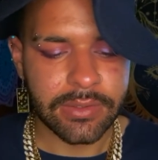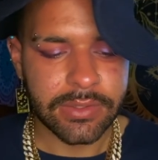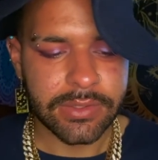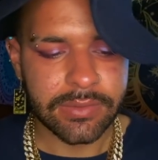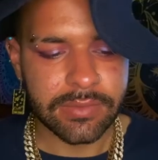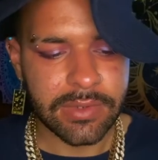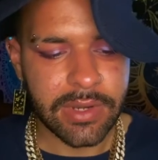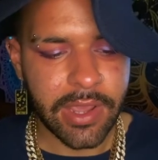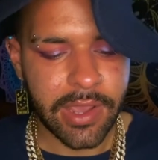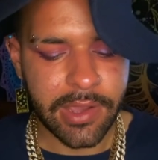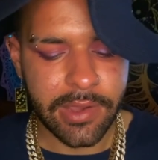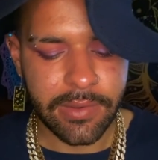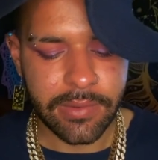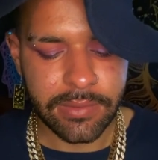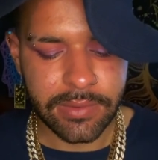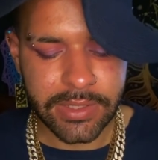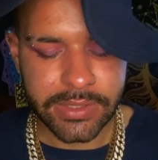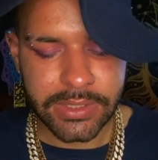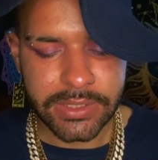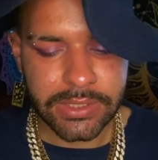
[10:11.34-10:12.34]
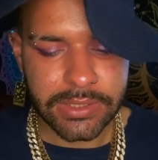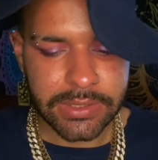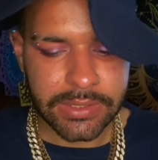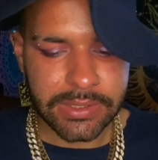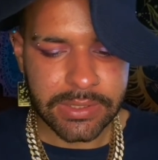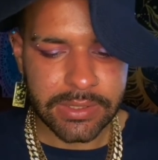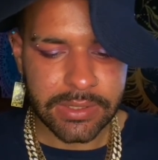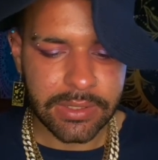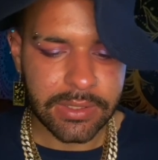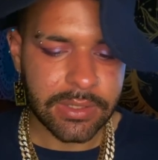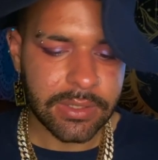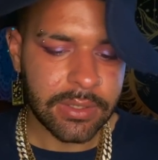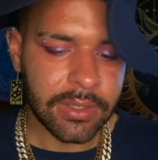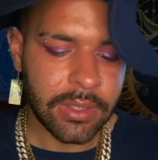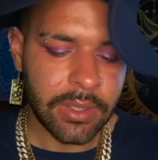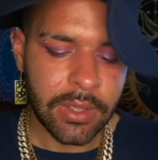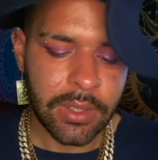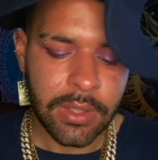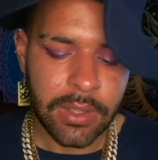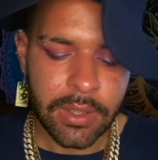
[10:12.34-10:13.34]
So now let's just see,
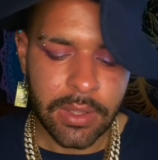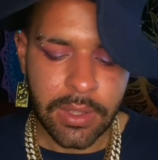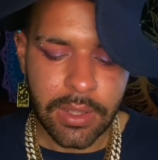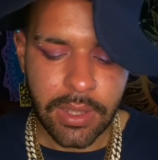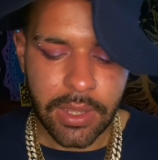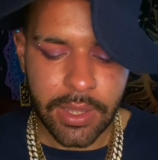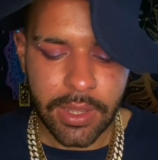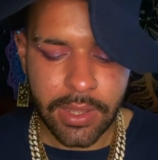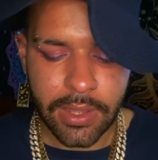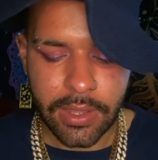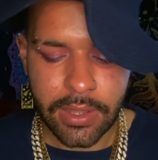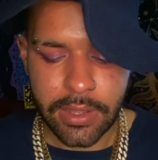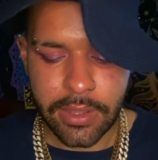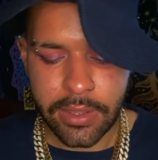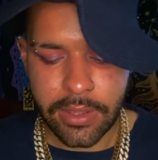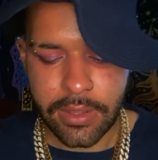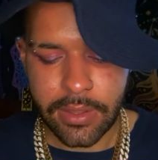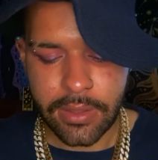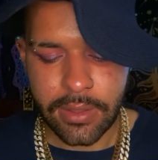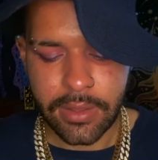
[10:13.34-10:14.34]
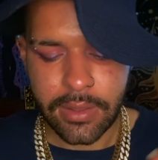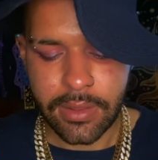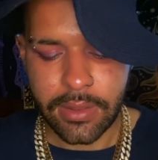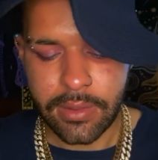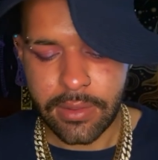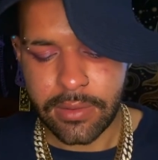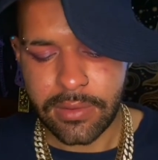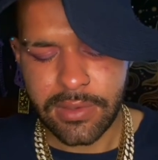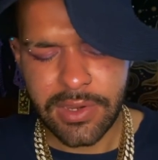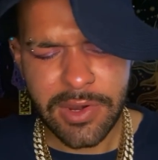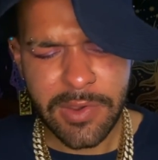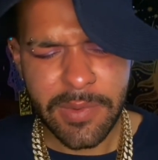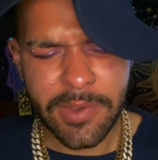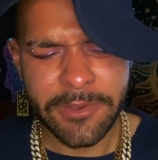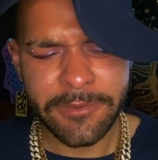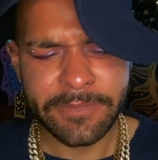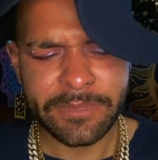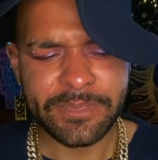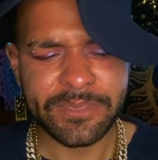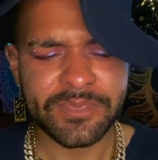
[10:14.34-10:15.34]
you know
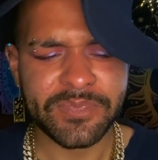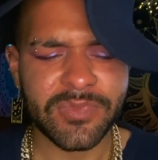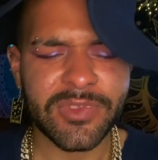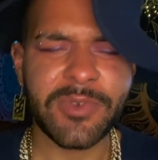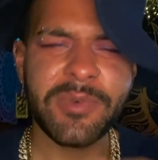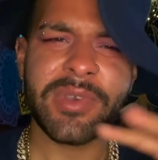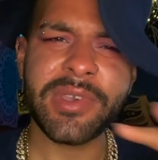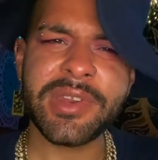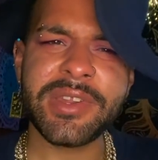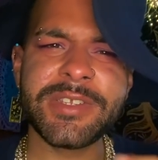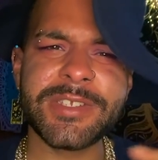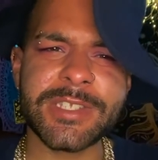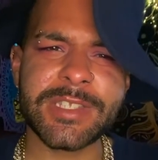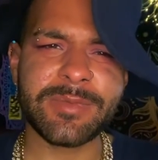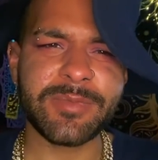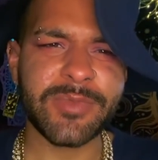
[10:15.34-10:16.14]
what? We're gonna just,